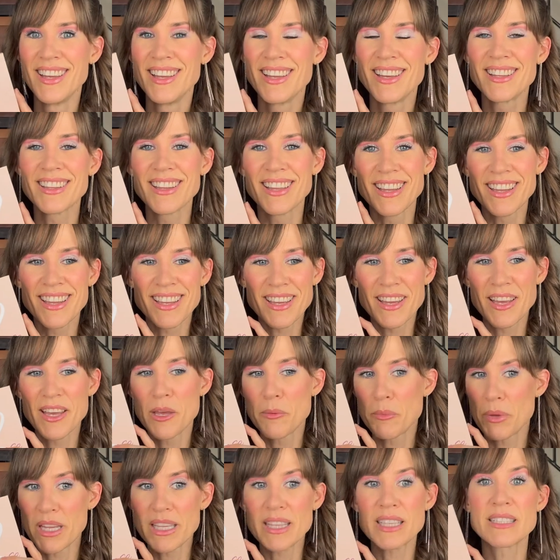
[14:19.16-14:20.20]
Like,
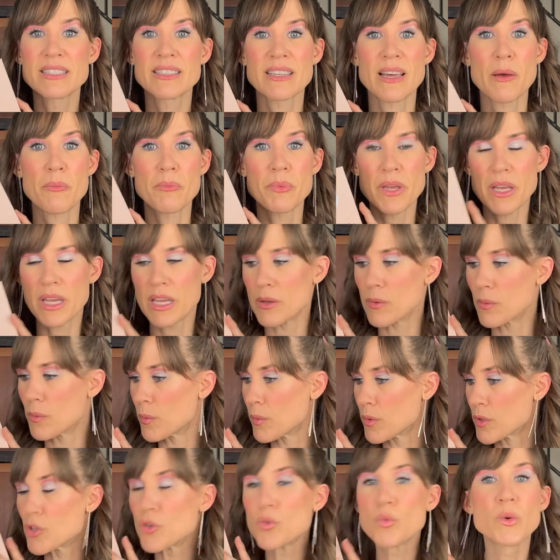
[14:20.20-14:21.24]
pick this up.
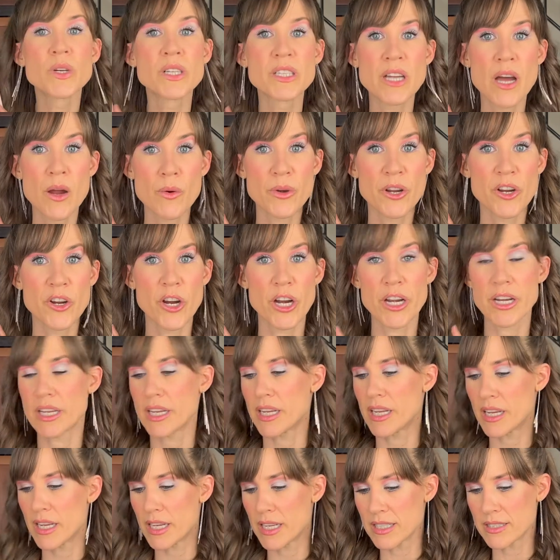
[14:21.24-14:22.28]
You will not regret
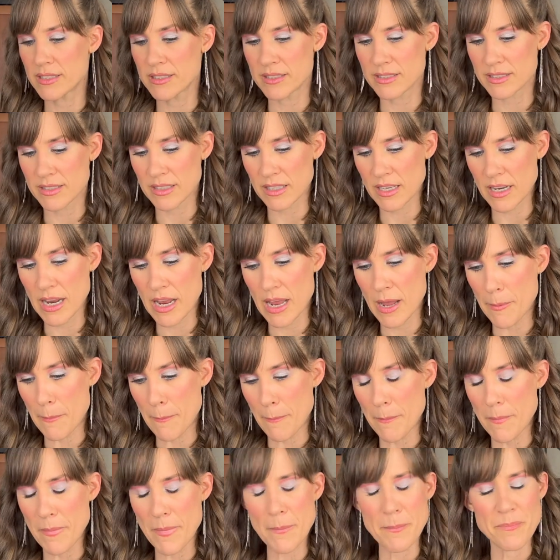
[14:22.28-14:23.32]
it.
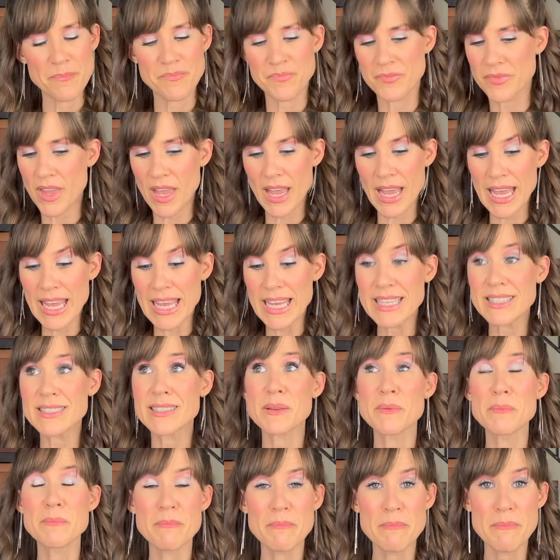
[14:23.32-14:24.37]
It's
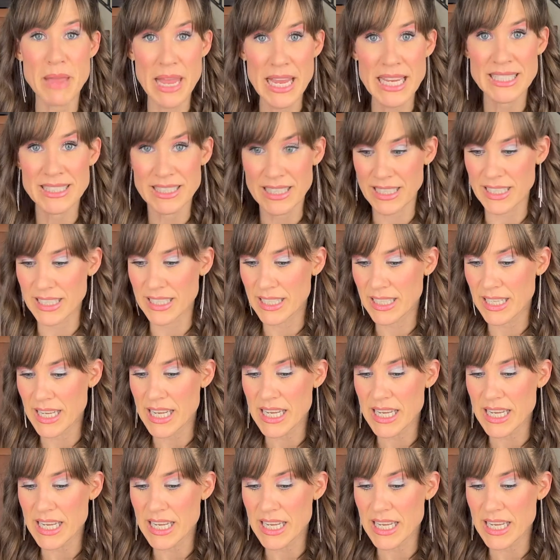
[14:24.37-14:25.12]
amazing.